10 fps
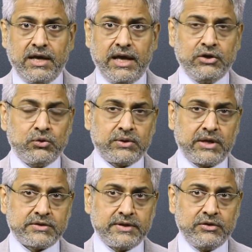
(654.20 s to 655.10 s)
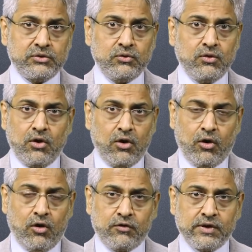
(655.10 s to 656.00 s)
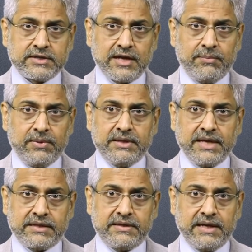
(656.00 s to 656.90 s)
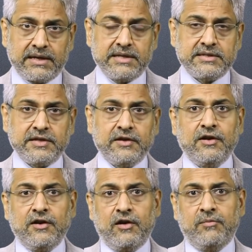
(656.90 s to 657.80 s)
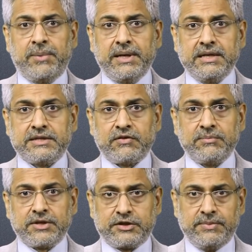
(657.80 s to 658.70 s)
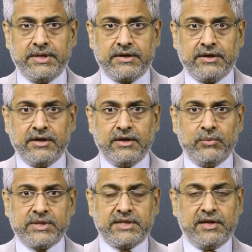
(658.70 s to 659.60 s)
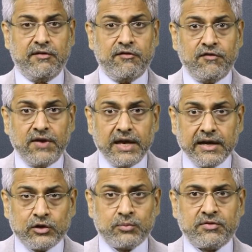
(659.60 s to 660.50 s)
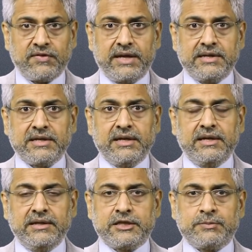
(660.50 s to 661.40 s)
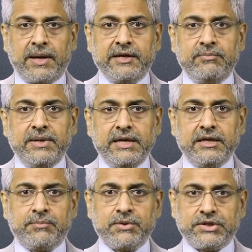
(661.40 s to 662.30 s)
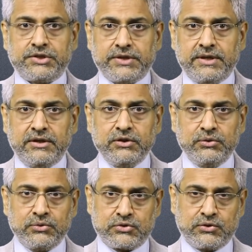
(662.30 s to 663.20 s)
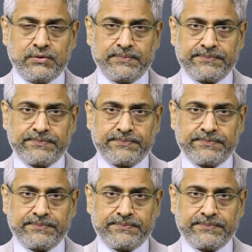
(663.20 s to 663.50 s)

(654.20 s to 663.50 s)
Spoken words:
and 2002, or for example, the ethnic cleansing of Pandits from Kashmir, which they failed to prevent despite being in a position to do so.